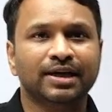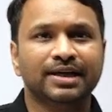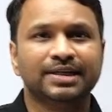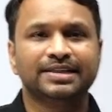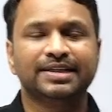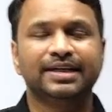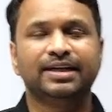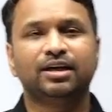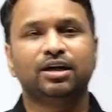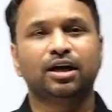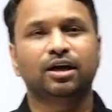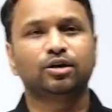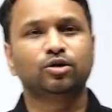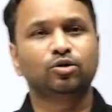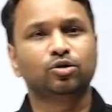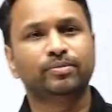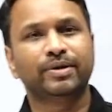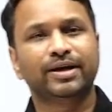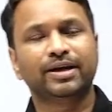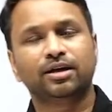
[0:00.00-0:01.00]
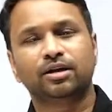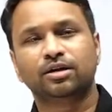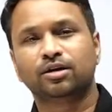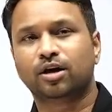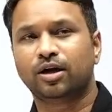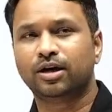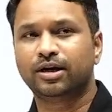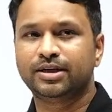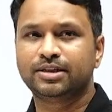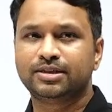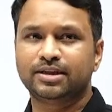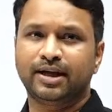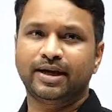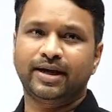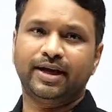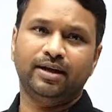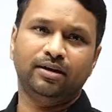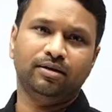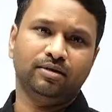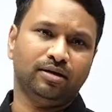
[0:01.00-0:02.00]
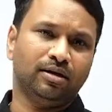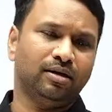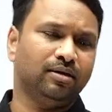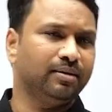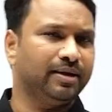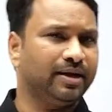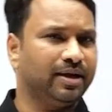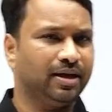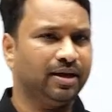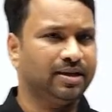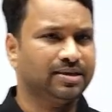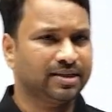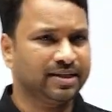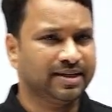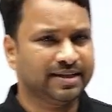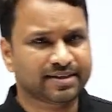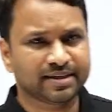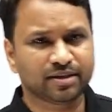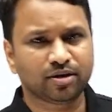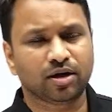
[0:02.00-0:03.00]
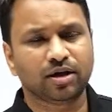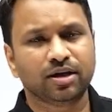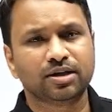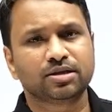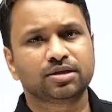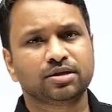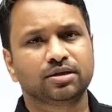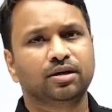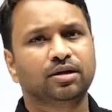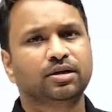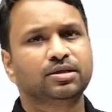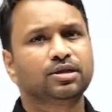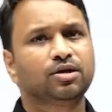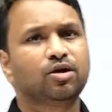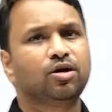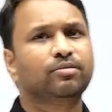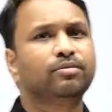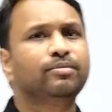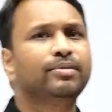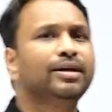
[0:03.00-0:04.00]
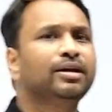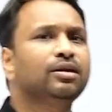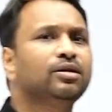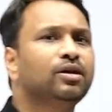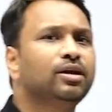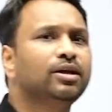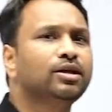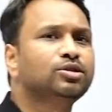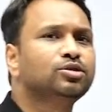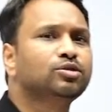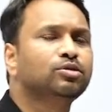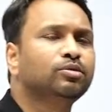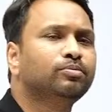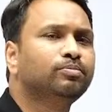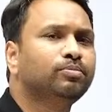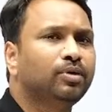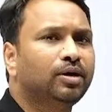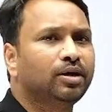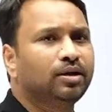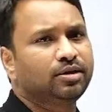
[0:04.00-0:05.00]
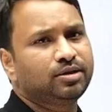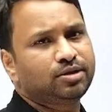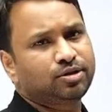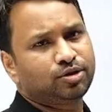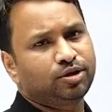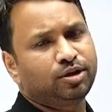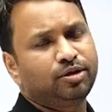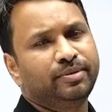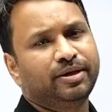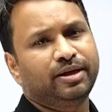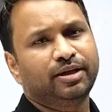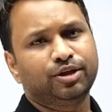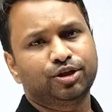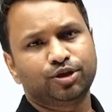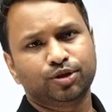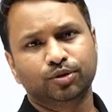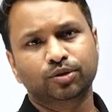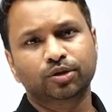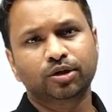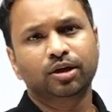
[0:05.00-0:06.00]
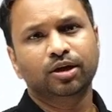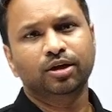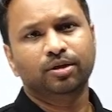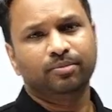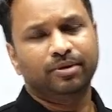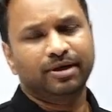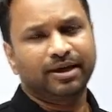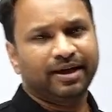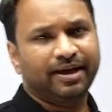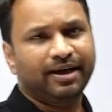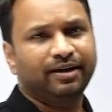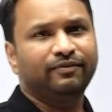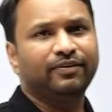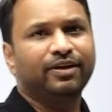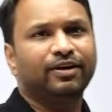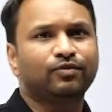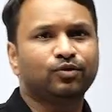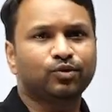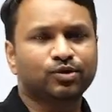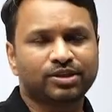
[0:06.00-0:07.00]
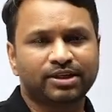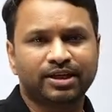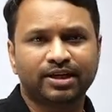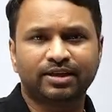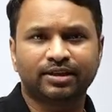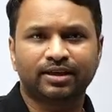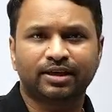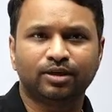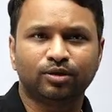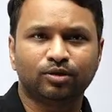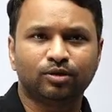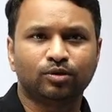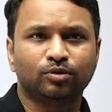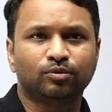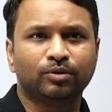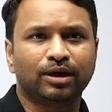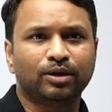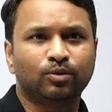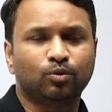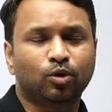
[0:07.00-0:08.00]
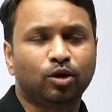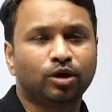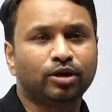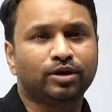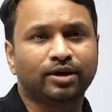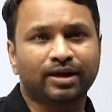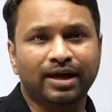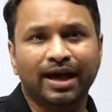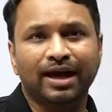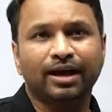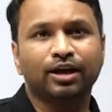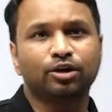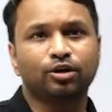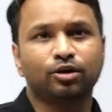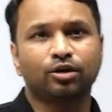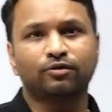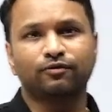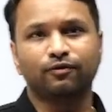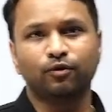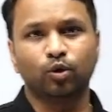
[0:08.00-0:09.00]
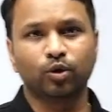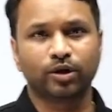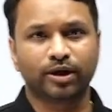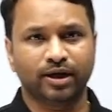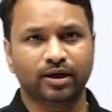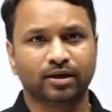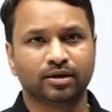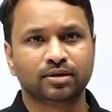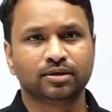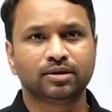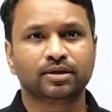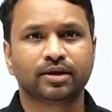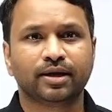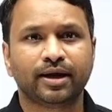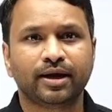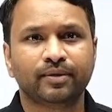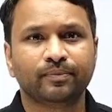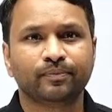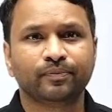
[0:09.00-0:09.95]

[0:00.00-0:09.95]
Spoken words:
See, Karnool Medical College, again, it's a decent college, it's a government medical college, so it shouldn't be an issue. But again, we have to see that, you know, at what rank you are floating, right?